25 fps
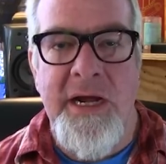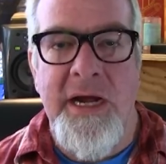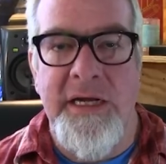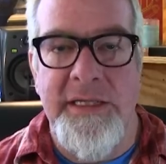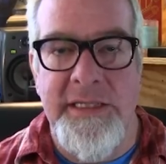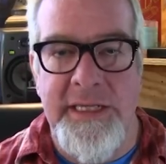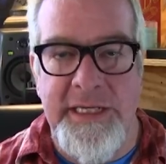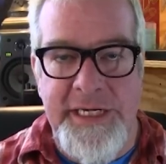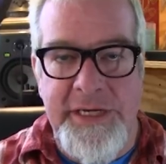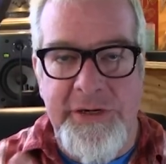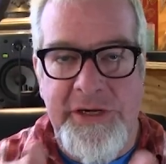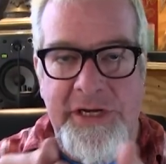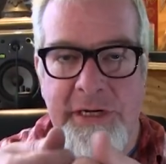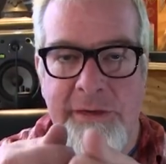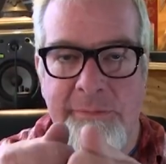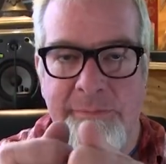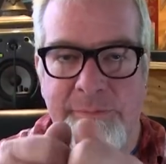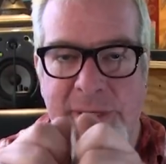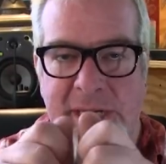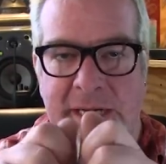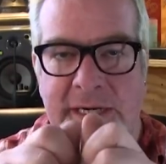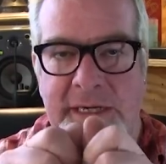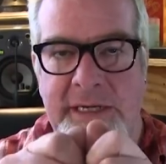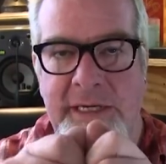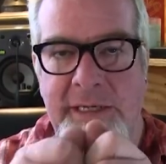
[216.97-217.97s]
and then you can
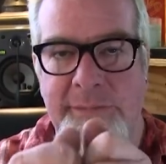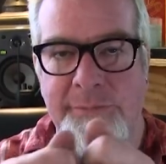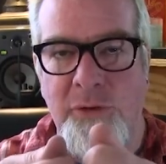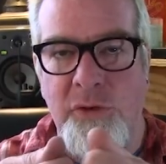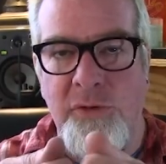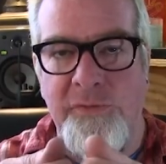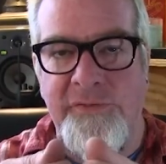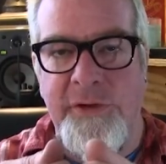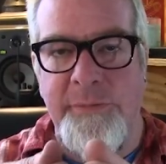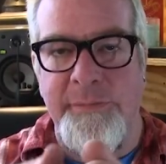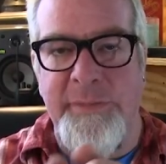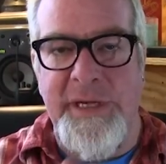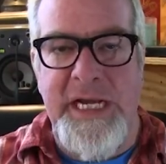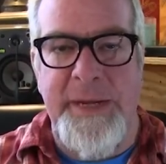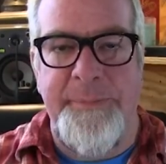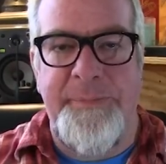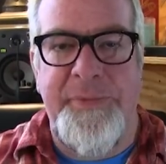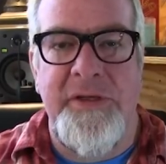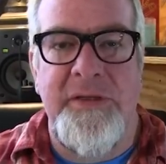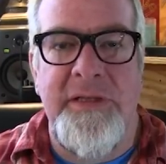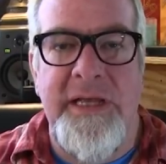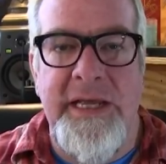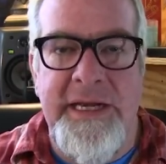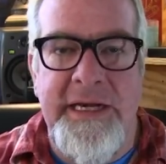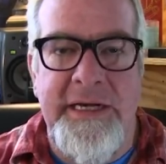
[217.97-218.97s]
bend it, move it,
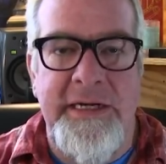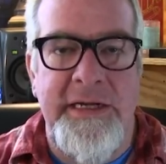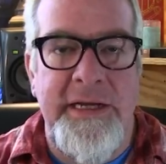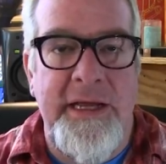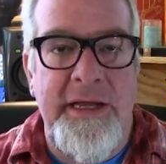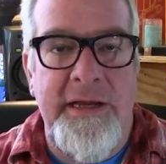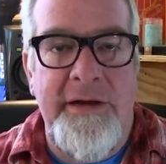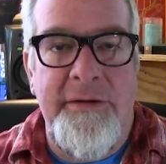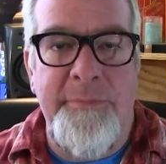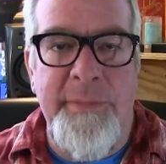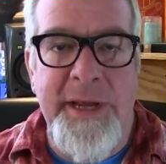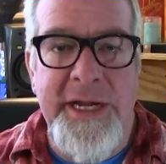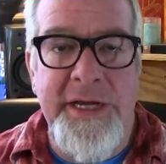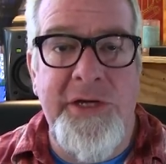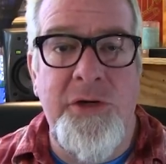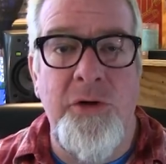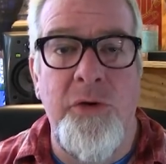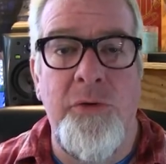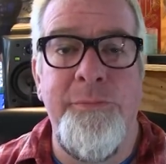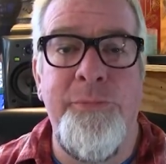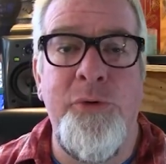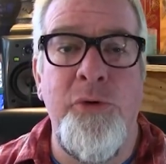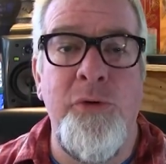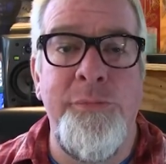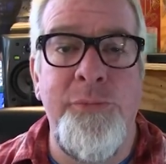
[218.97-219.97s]
manipulate it, and make
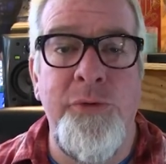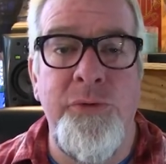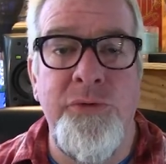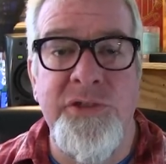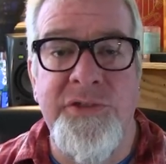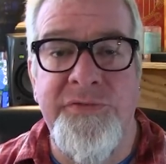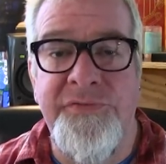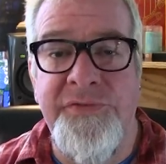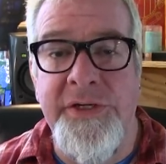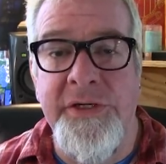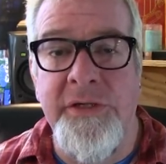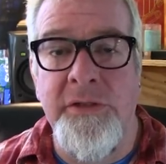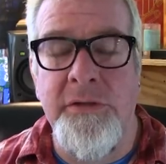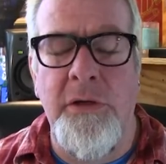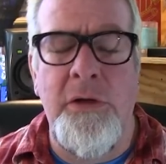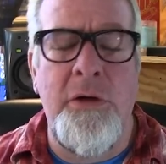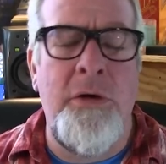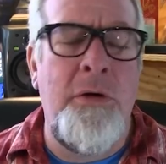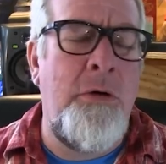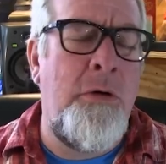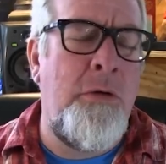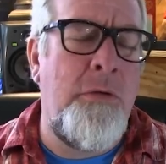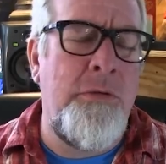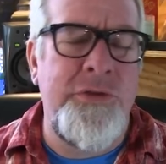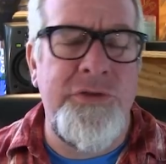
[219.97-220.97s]
your boo-boos feel
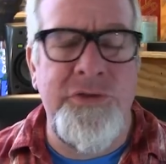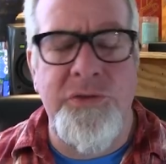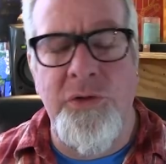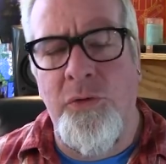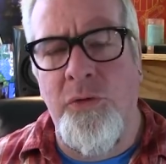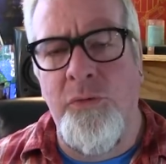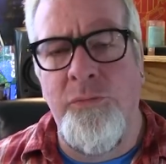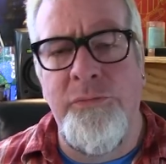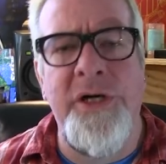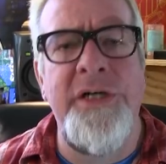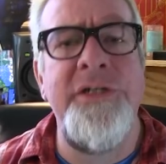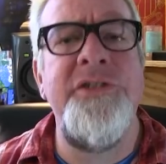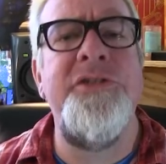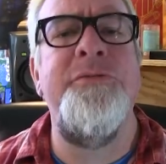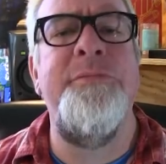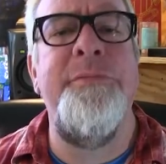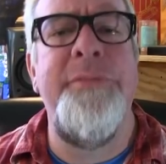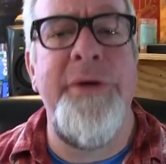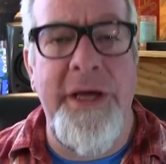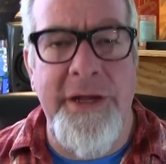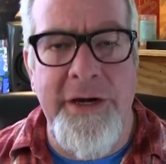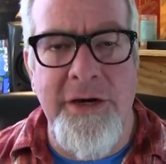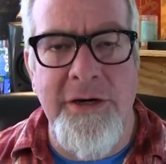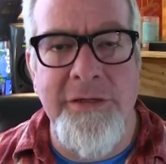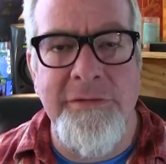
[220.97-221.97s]
oh so much
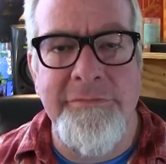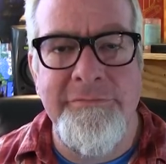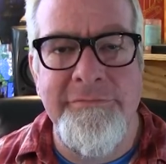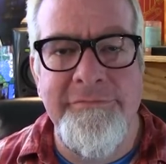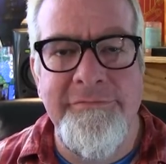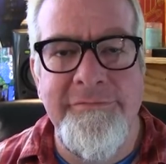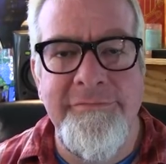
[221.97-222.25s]
better.